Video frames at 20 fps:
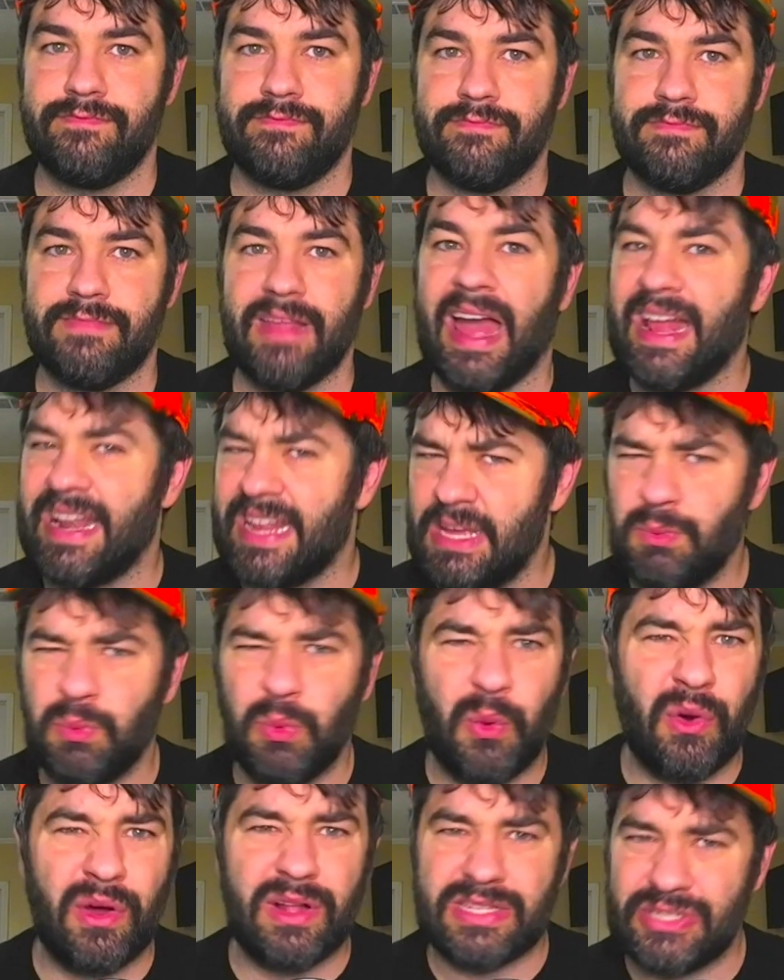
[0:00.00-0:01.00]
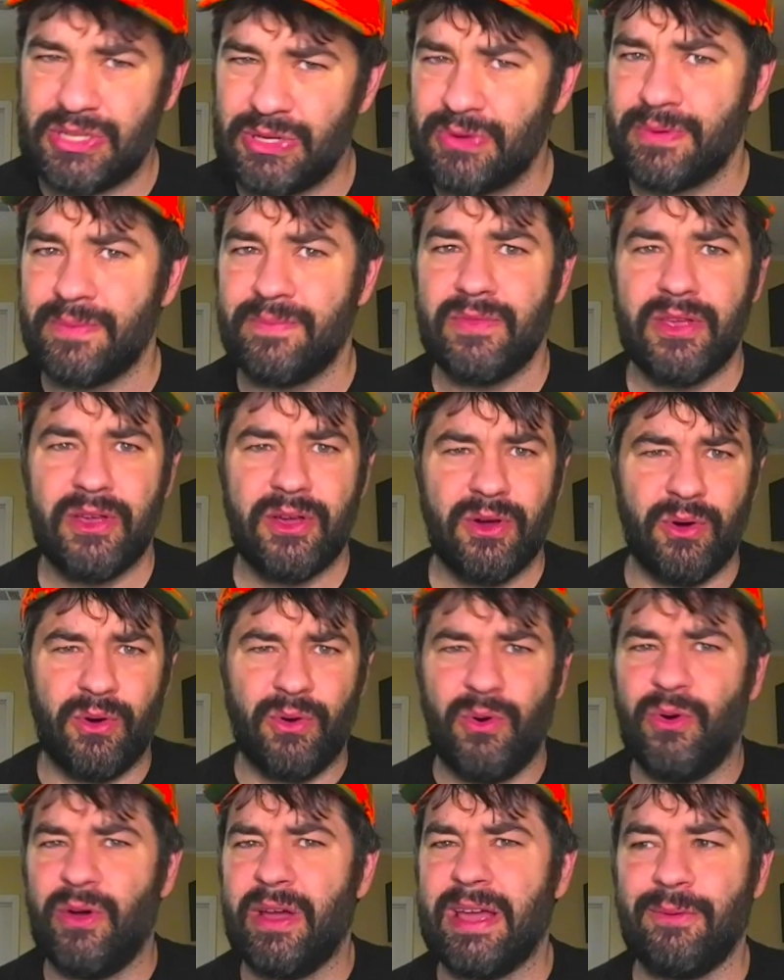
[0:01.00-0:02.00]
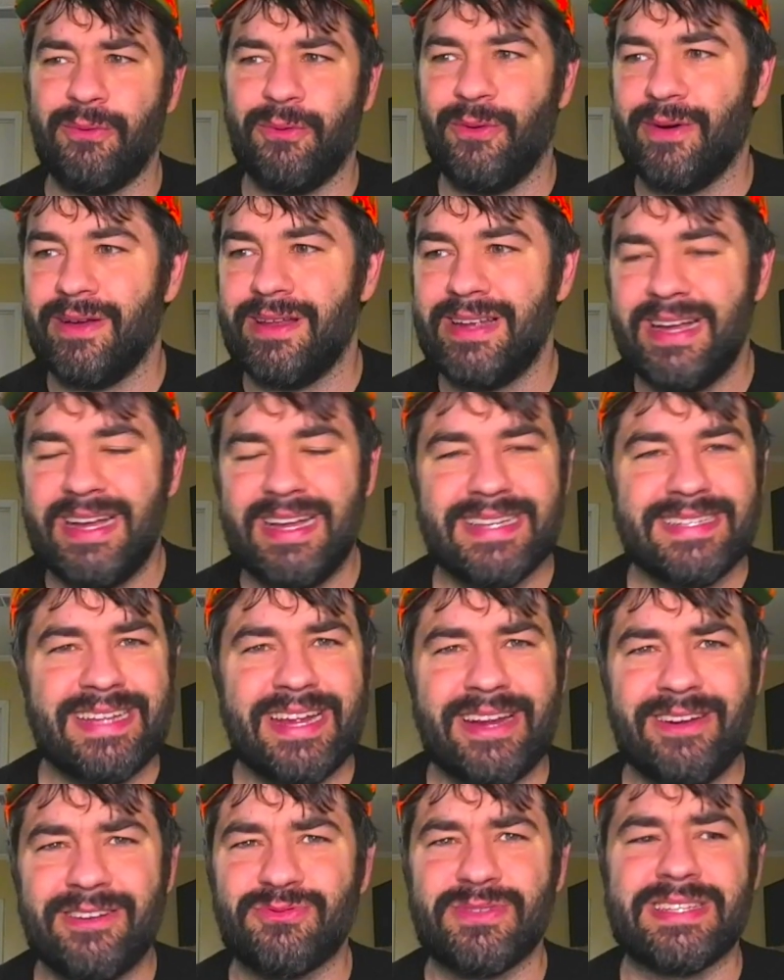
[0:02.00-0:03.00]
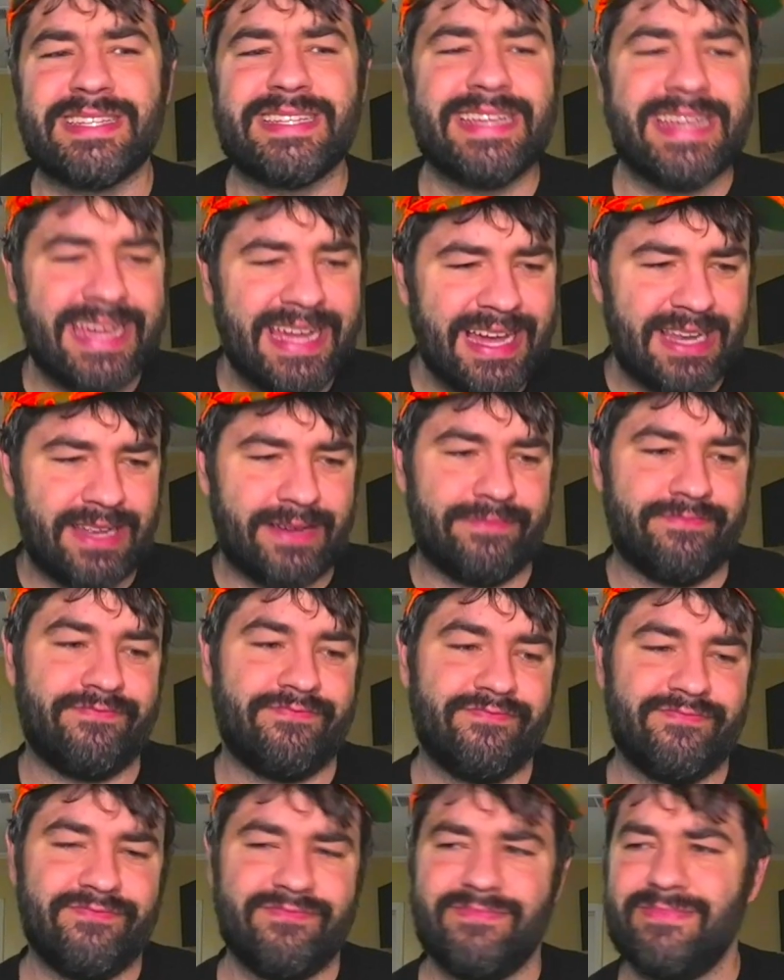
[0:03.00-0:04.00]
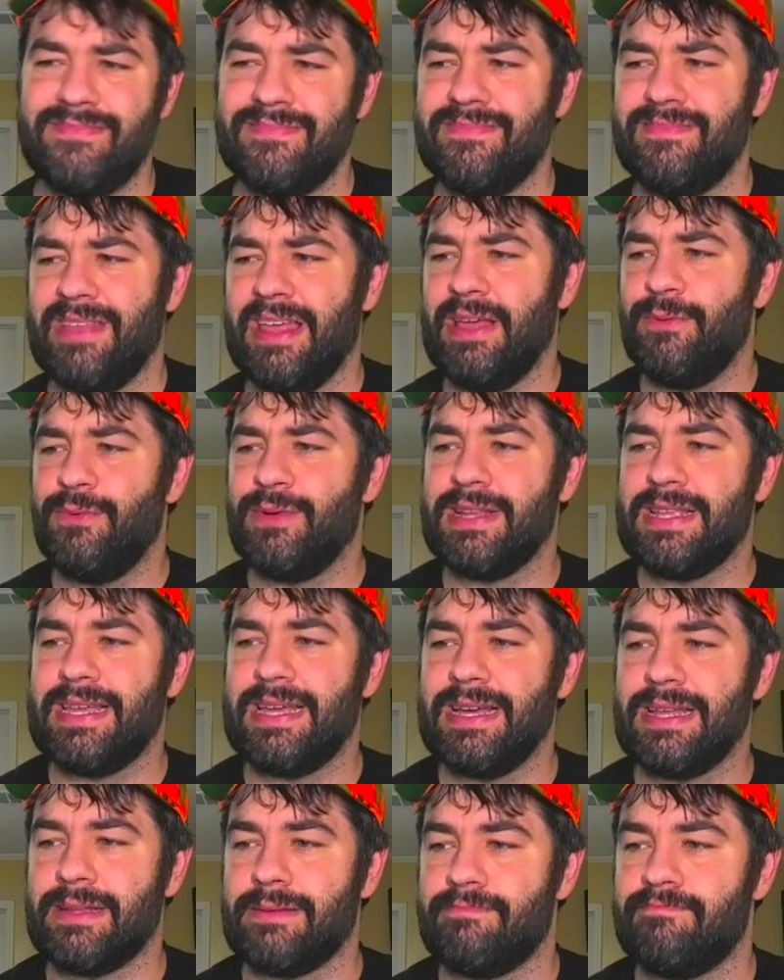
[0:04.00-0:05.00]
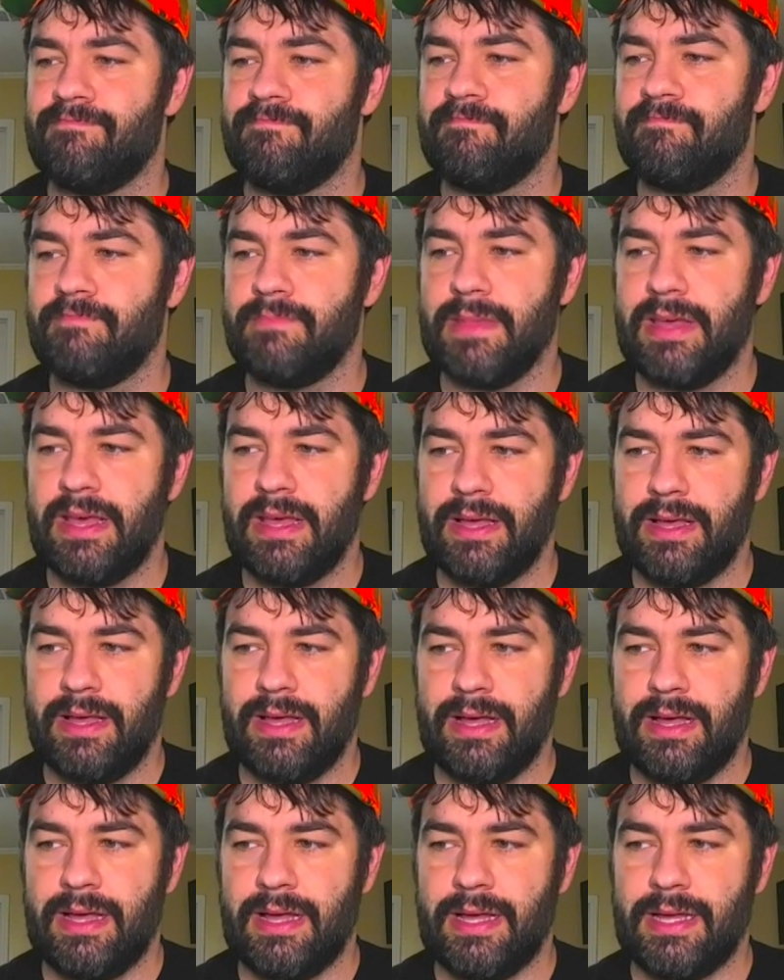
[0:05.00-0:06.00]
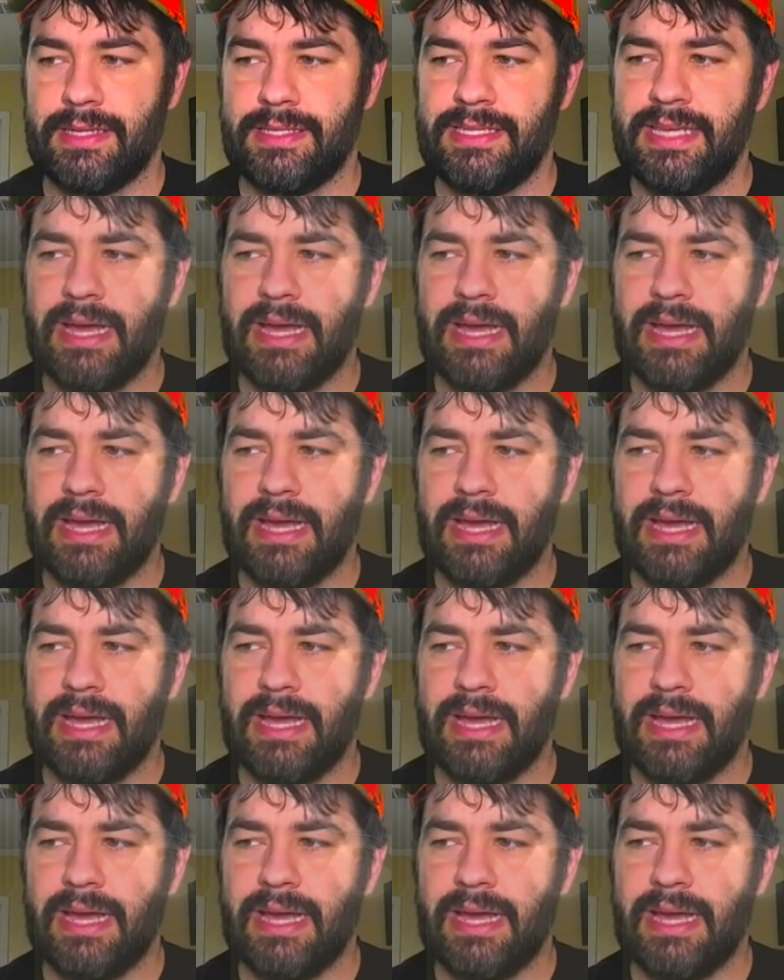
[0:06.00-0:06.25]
And he would, too. He would. Terrence would kill him. He would kill him. Yeah.